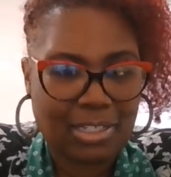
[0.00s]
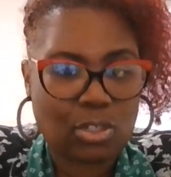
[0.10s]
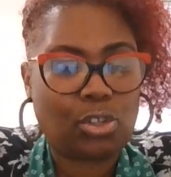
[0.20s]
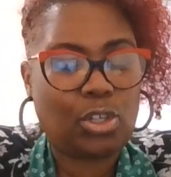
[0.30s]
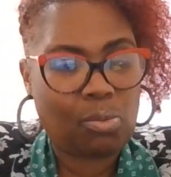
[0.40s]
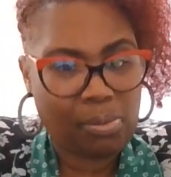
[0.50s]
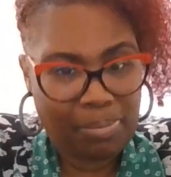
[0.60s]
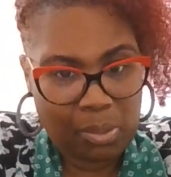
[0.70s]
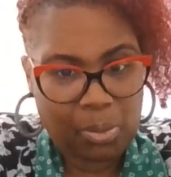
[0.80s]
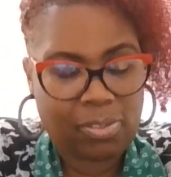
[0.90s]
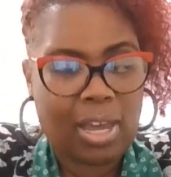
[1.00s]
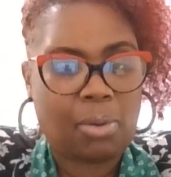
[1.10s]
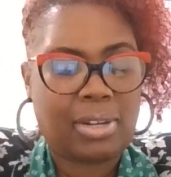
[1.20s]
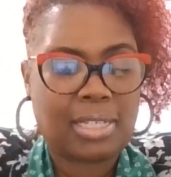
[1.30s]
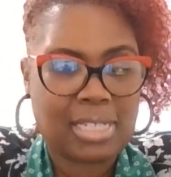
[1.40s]
So you will be
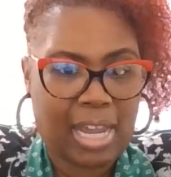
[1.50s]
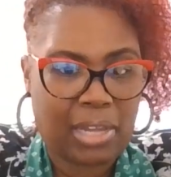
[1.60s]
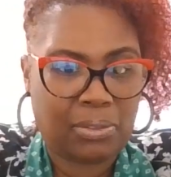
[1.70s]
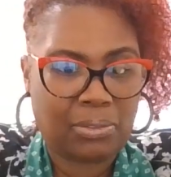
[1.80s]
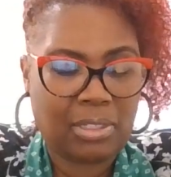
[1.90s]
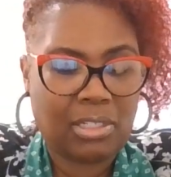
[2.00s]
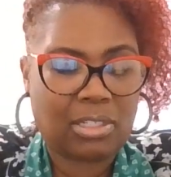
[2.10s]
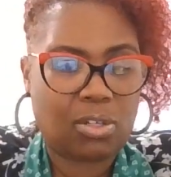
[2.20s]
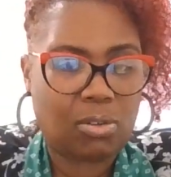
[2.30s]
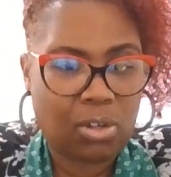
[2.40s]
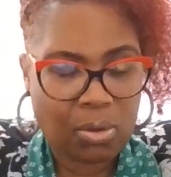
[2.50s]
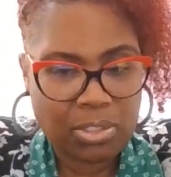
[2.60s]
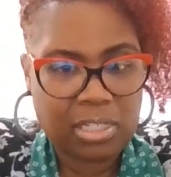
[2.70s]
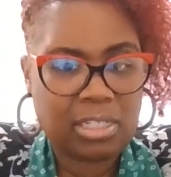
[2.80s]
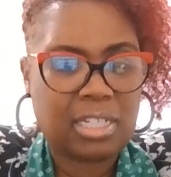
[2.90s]
without that title. So go
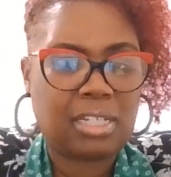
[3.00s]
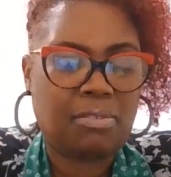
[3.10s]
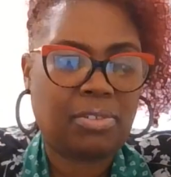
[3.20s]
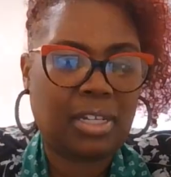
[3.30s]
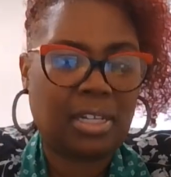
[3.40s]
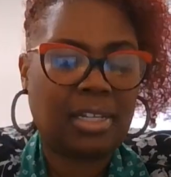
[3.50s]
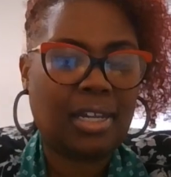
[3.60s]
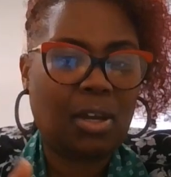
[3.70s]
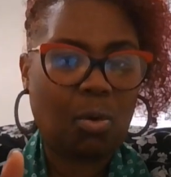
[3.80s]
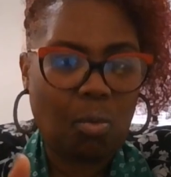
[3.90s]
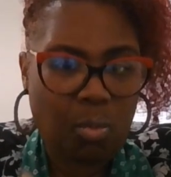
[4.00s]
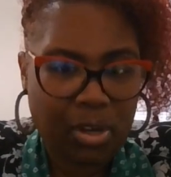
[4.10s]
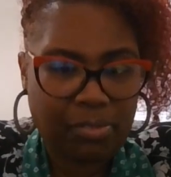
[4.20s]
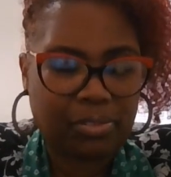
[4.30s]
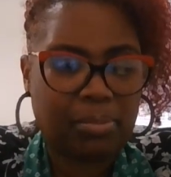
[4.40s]
to the DMV
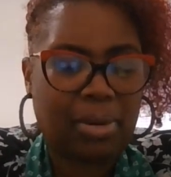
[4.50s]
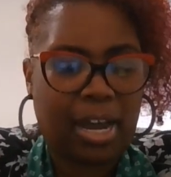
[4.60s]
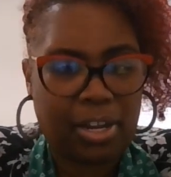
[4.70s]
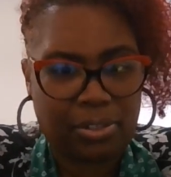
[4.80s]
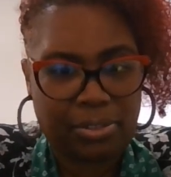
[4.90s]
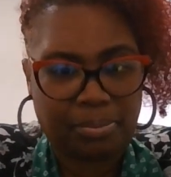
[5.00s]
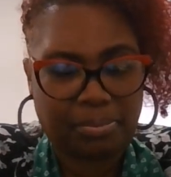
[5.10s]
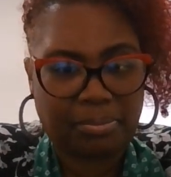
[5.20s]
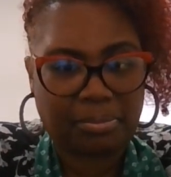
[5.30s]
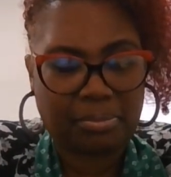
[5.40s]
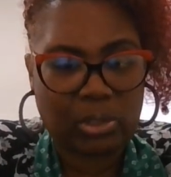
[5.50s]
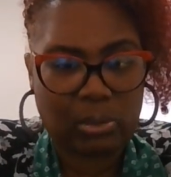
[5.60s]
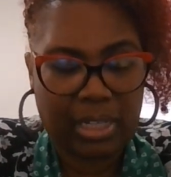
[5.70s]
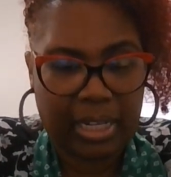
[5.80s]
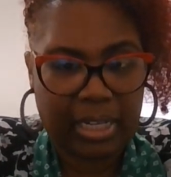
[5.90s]
with the buyer.
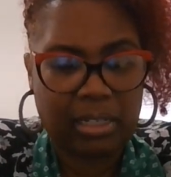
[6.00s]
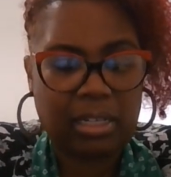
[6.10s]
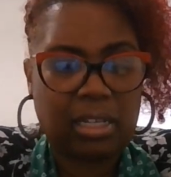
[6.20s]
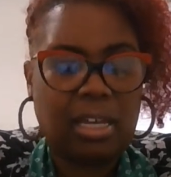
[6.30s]
Okay.